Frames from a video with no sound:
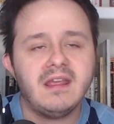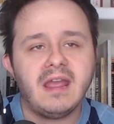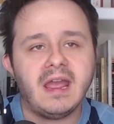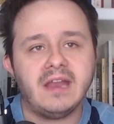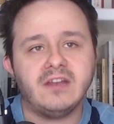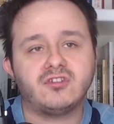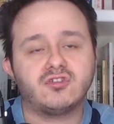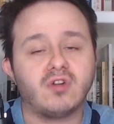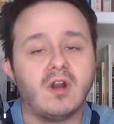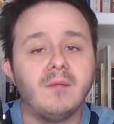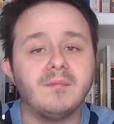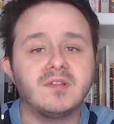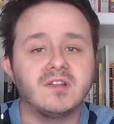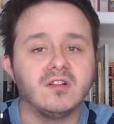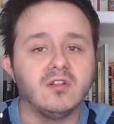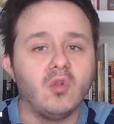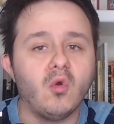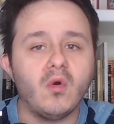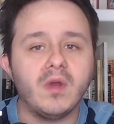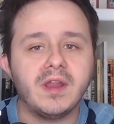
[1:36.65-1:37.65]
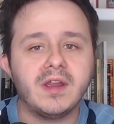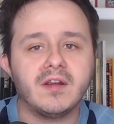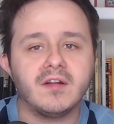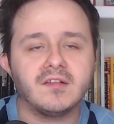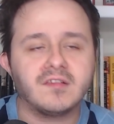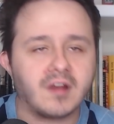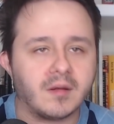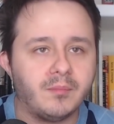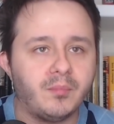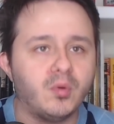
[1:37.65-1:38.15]
and Trump's
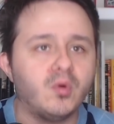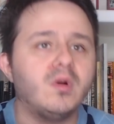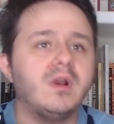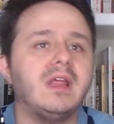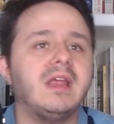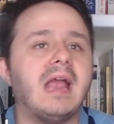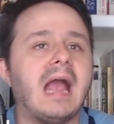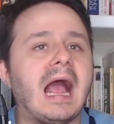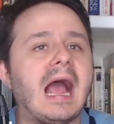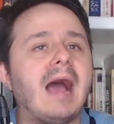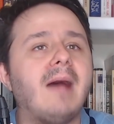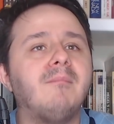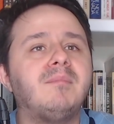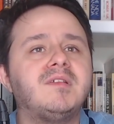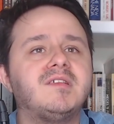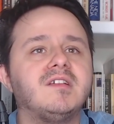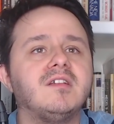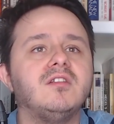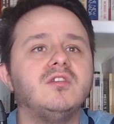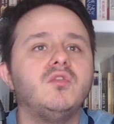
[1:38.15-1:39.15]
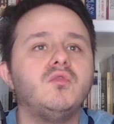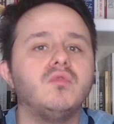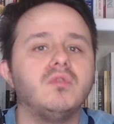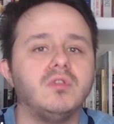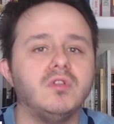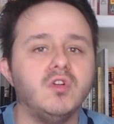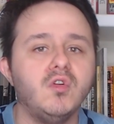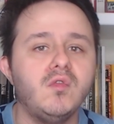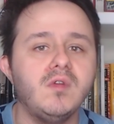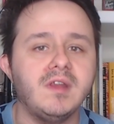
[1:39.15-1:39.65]
lawyers are putting absolute
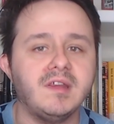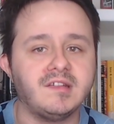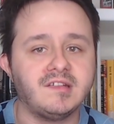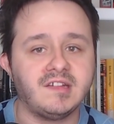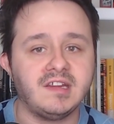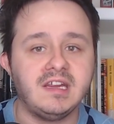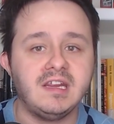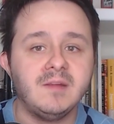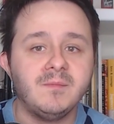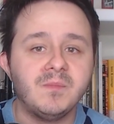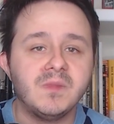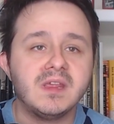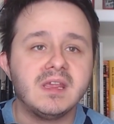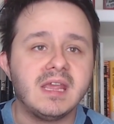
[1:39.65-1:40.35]
lunacy